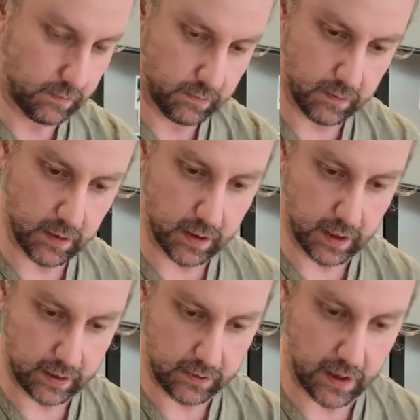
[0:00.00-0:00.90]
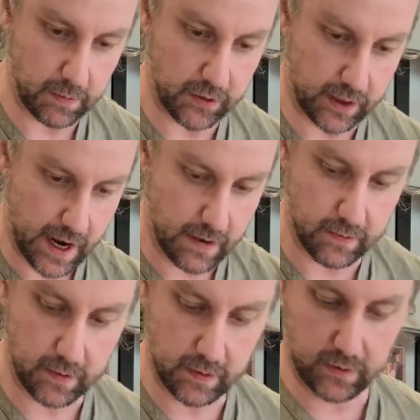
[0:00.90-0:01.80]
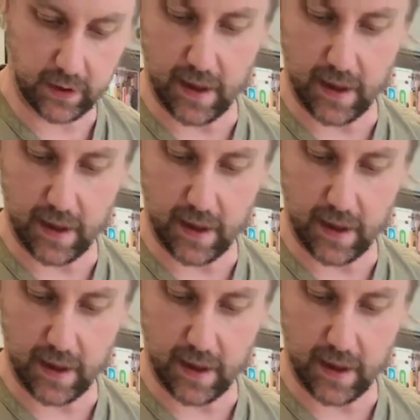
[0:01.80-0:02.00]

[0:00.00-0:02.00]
Roll the tips down to get